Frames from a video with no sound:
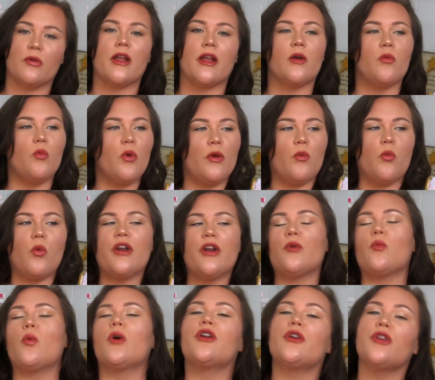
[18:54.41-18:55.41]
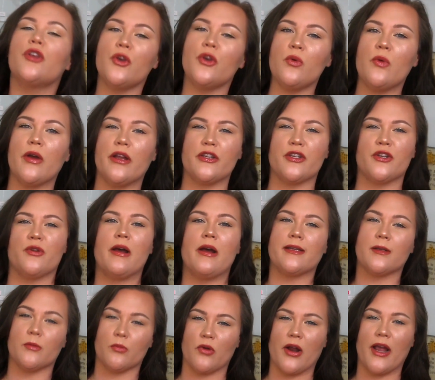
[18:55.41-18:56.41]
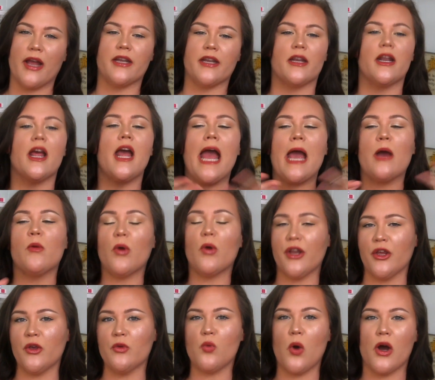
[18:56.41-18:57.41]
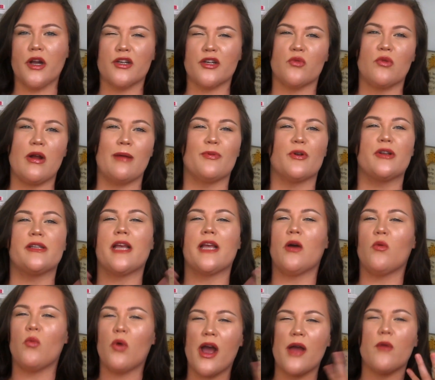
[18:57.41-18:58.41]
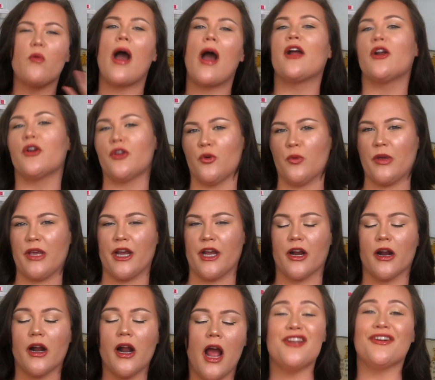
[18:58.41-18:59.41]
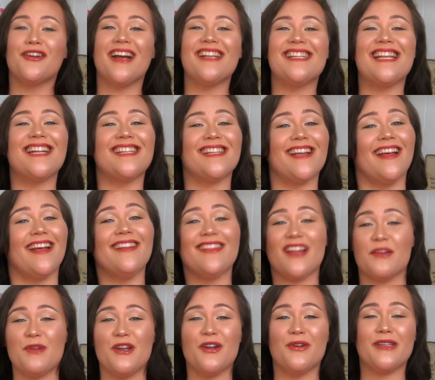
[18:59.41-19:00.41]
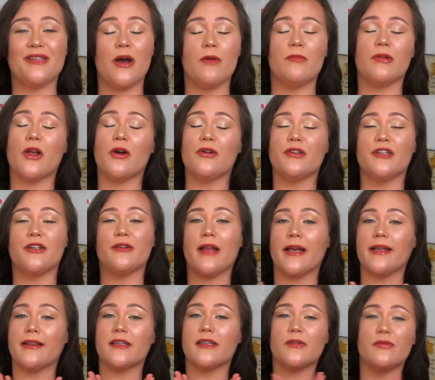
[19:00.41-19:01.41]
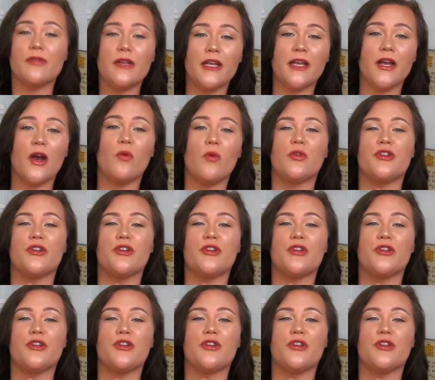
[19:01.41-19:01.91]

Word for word: Like what what what are you into as a brand and, and what do you want to represent? Why why are you here? And you guys, that is it. Let me know down below. Do you like this video?